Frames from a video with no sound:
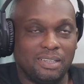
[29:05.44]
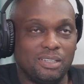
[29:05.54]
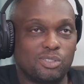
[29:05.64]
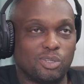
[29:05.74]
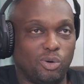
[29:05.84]

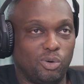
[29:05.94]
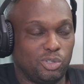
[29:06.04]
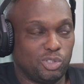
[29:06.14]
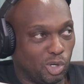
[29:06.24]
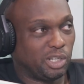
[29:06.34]
So
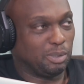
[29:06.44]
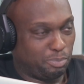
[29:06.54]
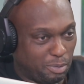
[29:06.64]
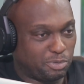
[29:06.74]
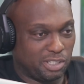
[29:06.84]
John the
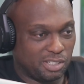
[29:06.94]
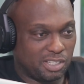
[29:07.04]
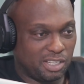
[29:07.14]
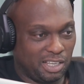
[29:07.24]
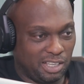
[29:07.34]

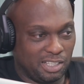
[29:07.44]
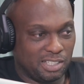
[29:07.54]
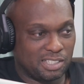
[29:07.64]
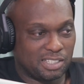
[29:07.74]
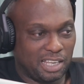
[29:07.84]
Baptist is